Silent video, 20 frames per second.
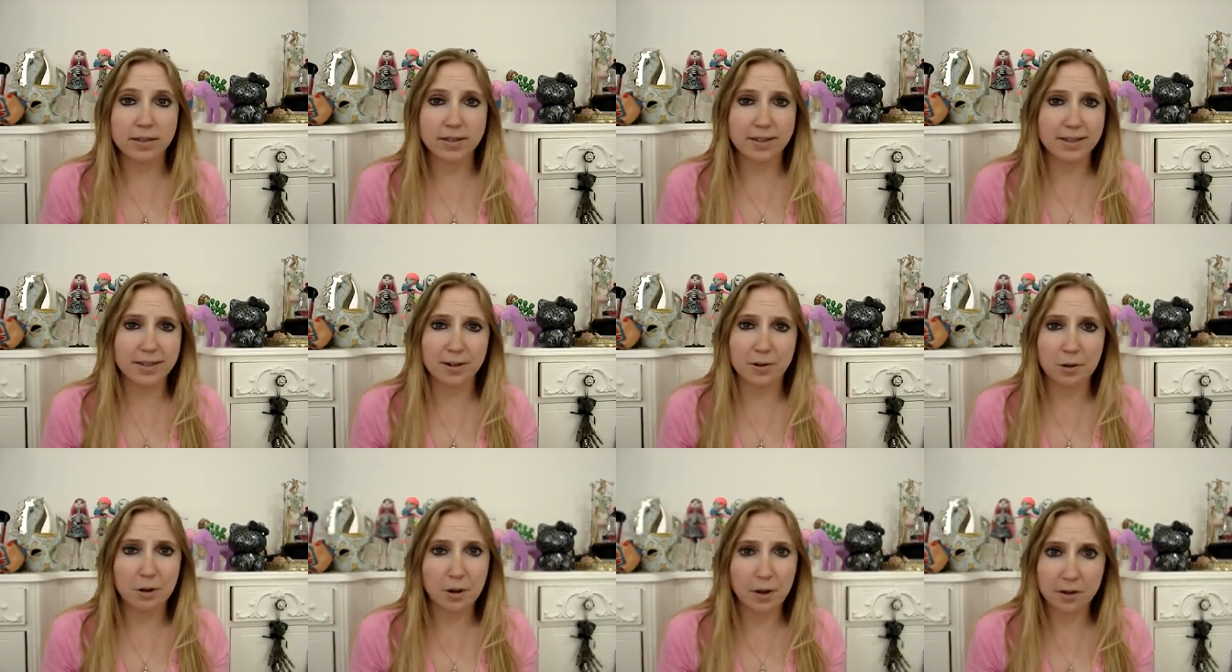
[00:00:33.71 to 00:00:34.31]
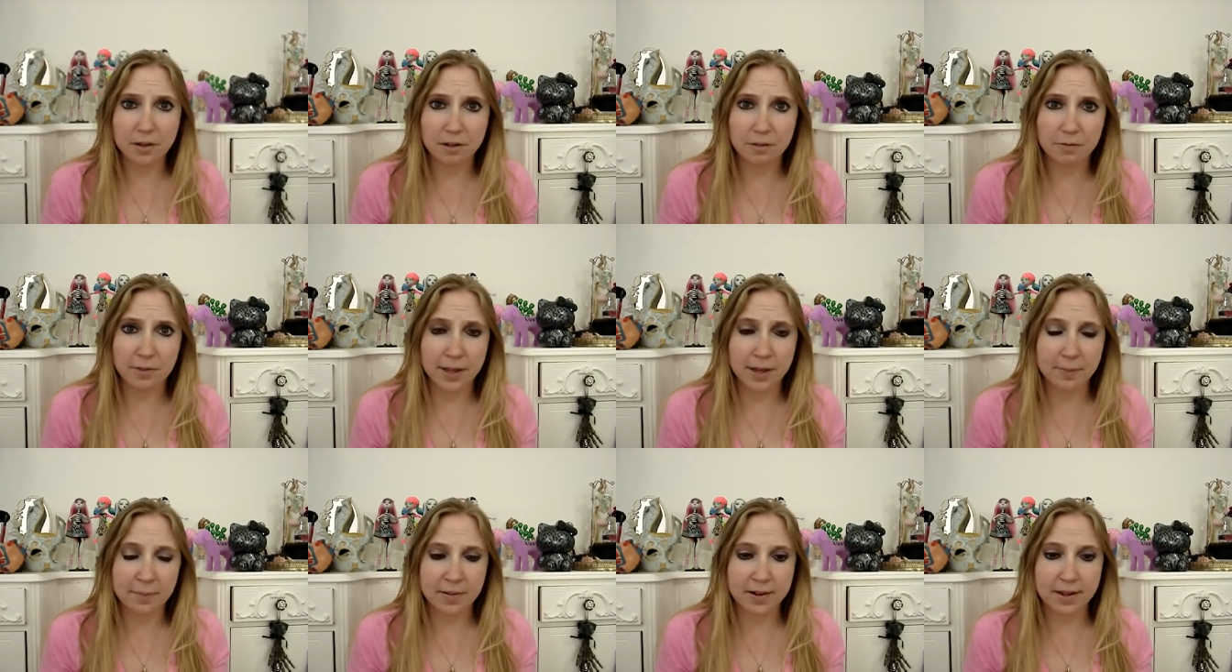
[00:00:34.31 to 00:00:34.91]
you know, all of
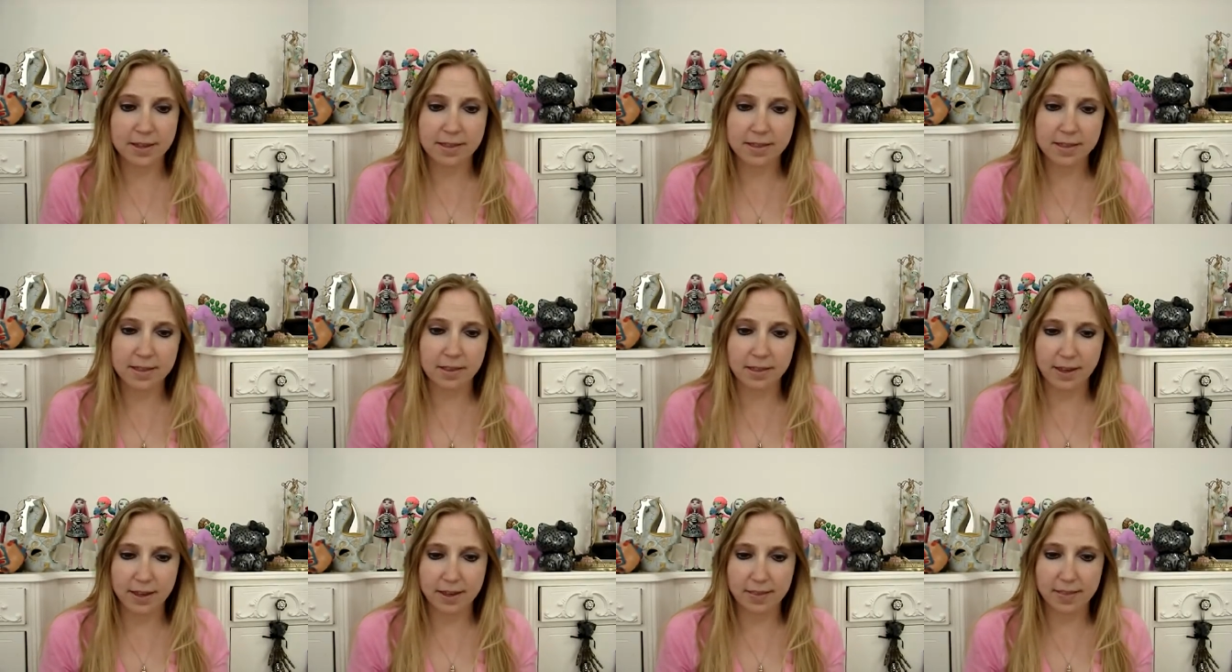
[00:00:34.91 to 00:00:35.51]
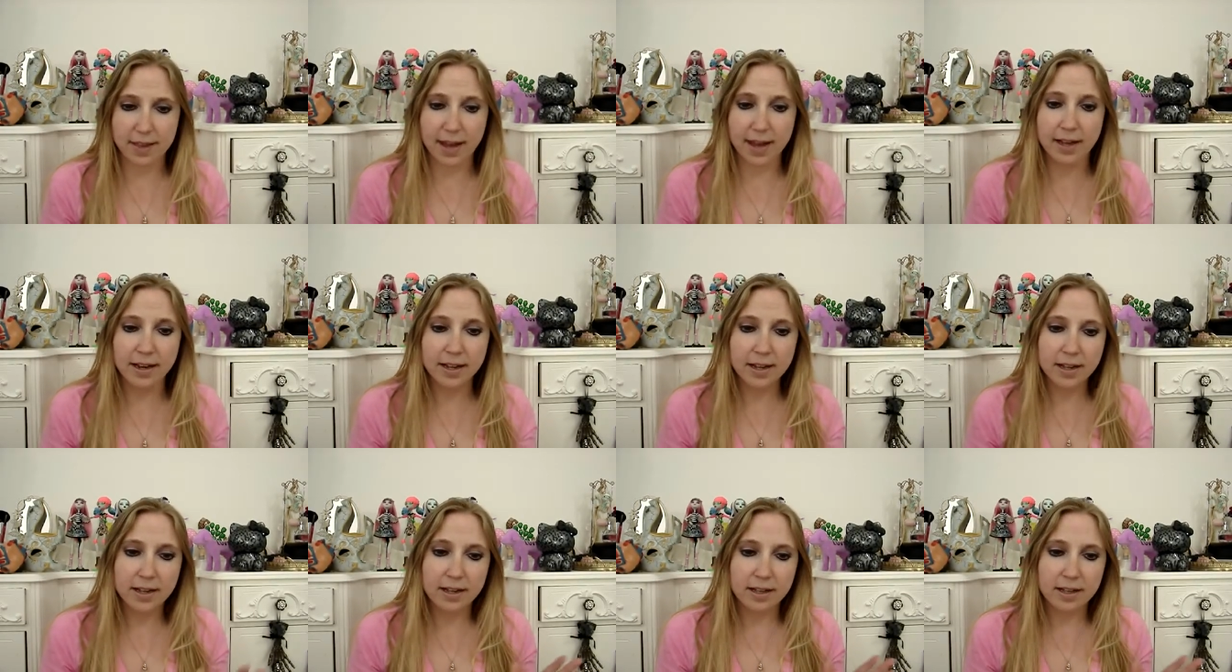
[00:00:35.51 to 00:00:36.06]
them or anything like that.